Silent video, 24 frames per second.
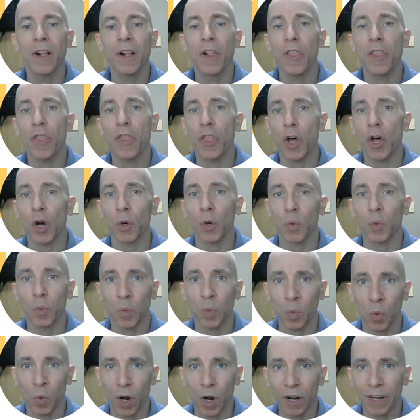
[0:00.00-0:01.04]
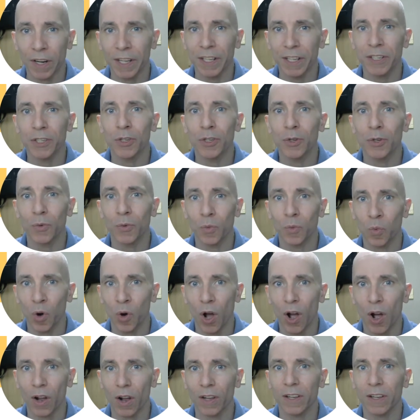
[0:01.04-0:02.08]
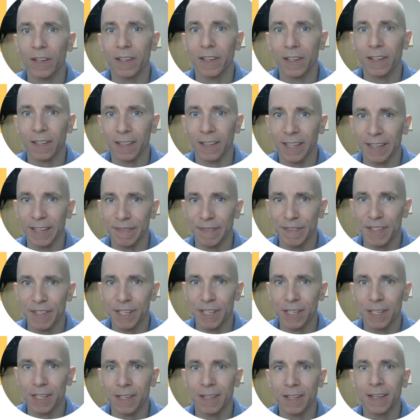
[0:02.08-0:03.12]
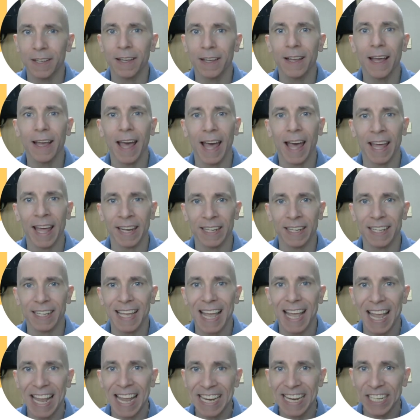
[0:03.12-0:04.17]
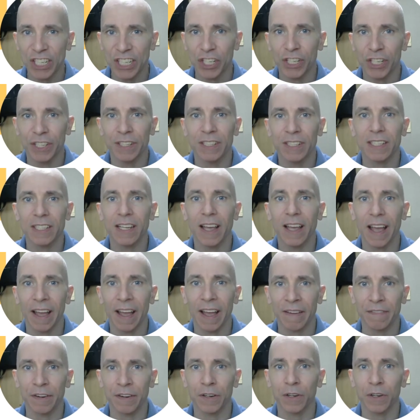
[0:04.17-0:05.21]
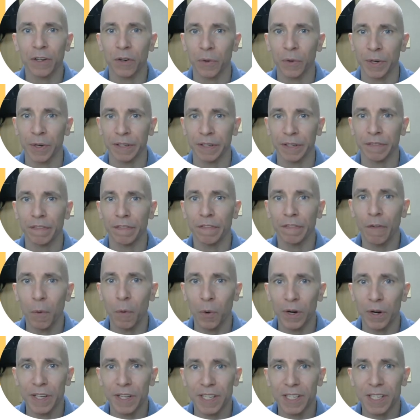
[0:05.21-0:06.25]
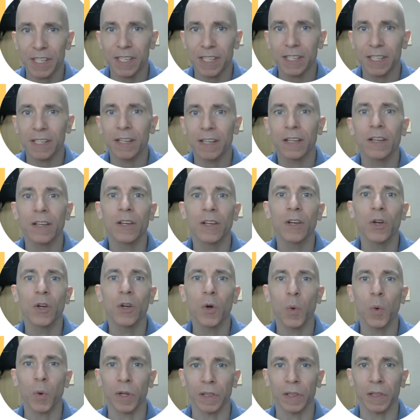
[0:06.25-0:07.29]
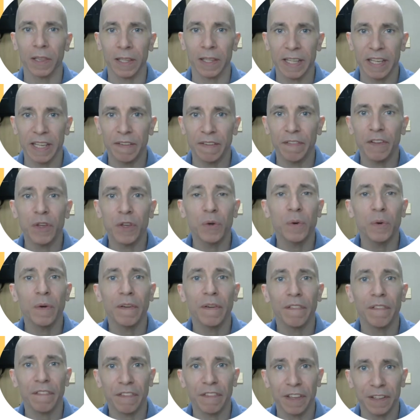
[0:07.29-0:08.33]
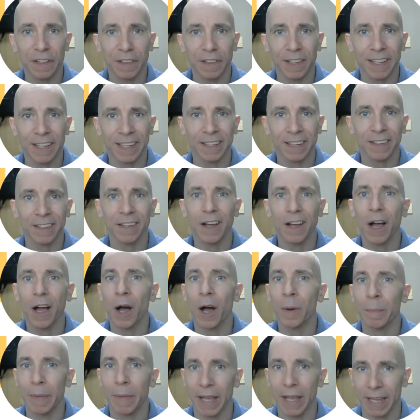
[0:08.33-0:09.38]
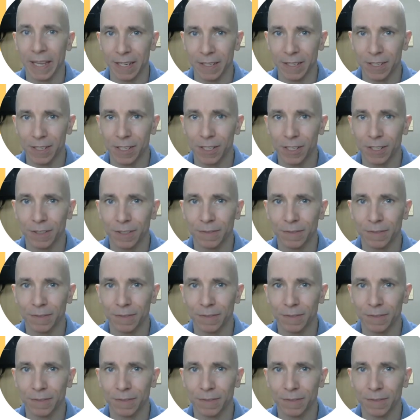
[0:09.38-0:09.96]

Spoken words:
The rugged rock cliffs and ancient evergreen forests will leave you feeling amazed.